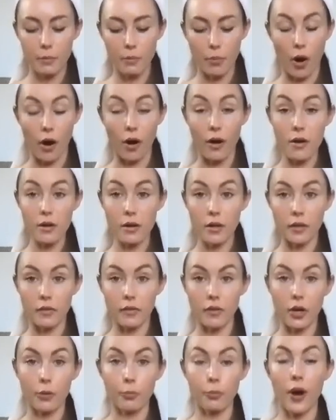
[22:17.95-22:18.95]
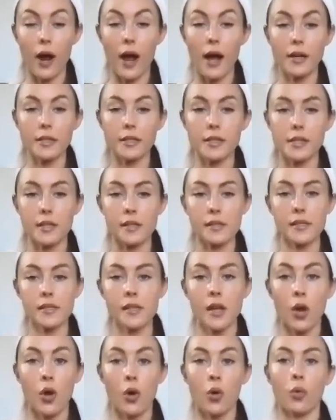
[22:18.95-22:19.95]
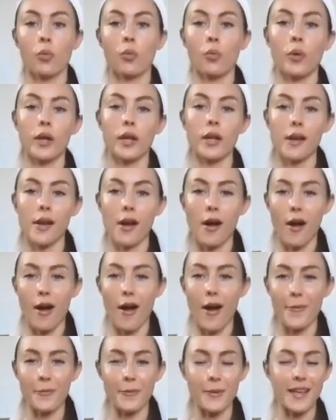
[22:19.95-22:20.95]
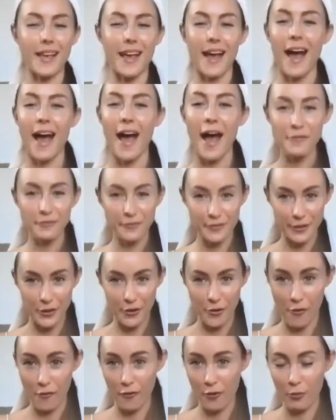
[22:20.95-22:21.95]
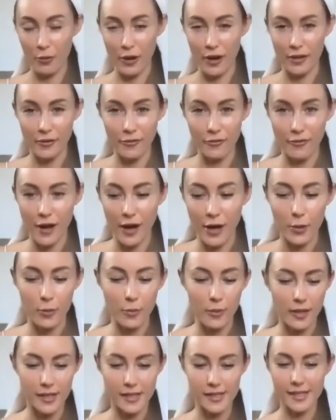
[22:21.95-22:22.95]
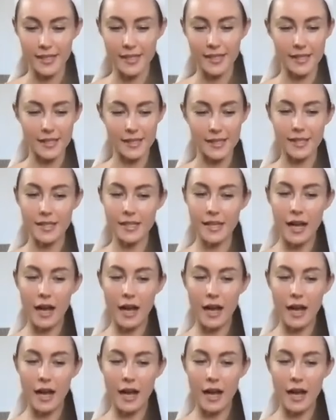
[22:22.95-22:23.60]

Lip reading: part of our practice, we have to go over breath of fire because this is